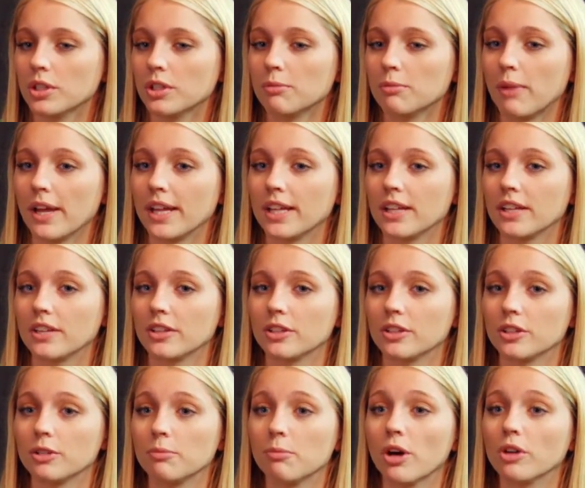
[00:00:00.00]
make it
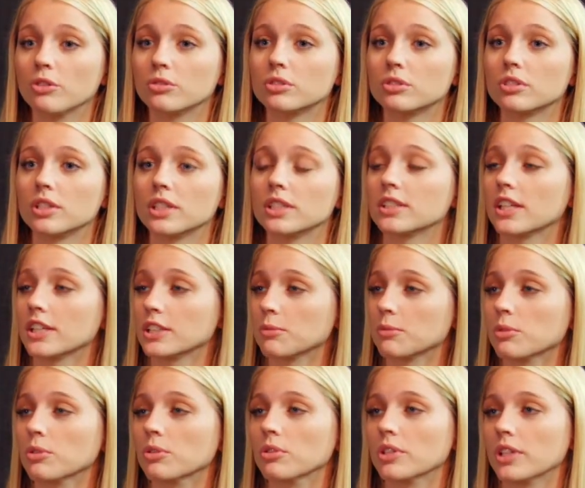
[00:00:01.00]
the most
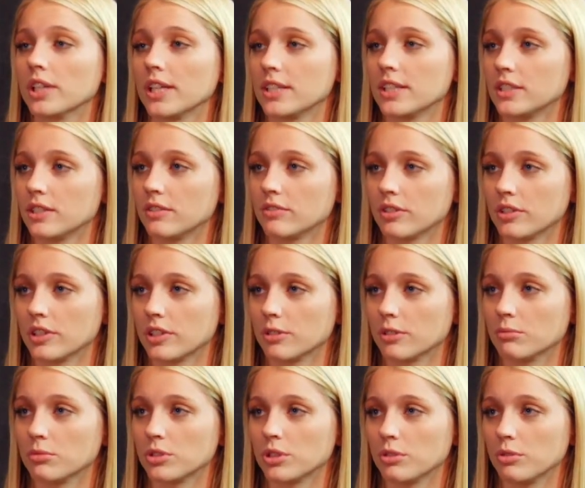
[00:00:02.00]
accessible and easy for
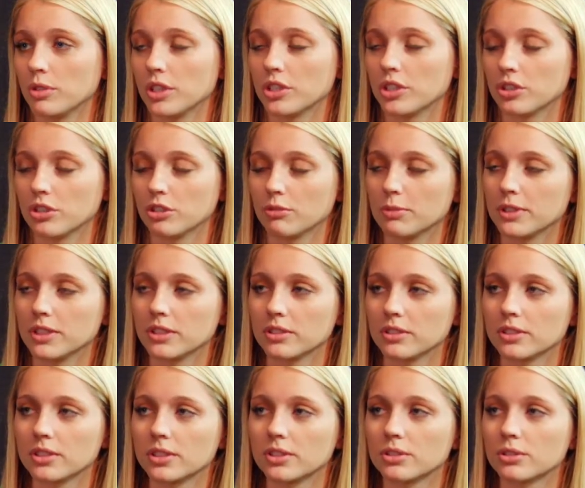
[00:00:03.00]
them to enter the
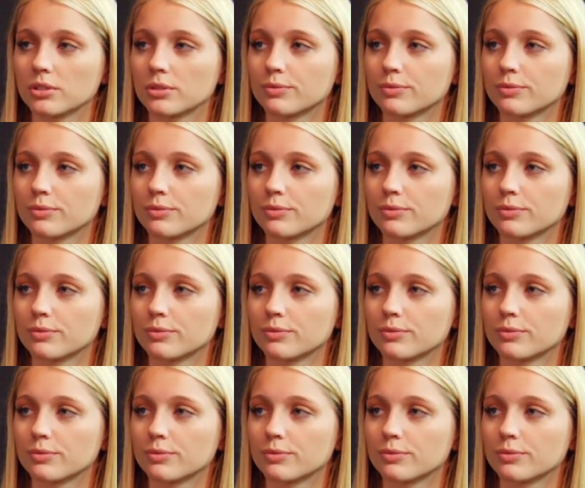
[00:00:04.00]
businesses.